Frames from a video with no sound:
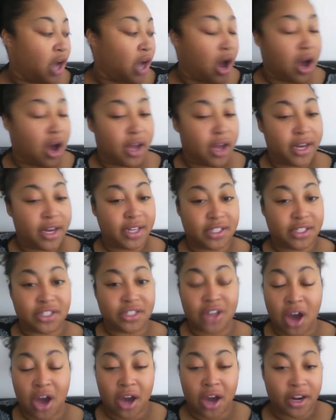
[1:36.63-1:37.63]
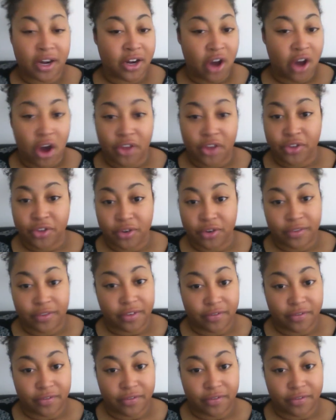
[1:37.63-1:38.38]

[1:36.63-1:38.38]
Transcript: God is not an author of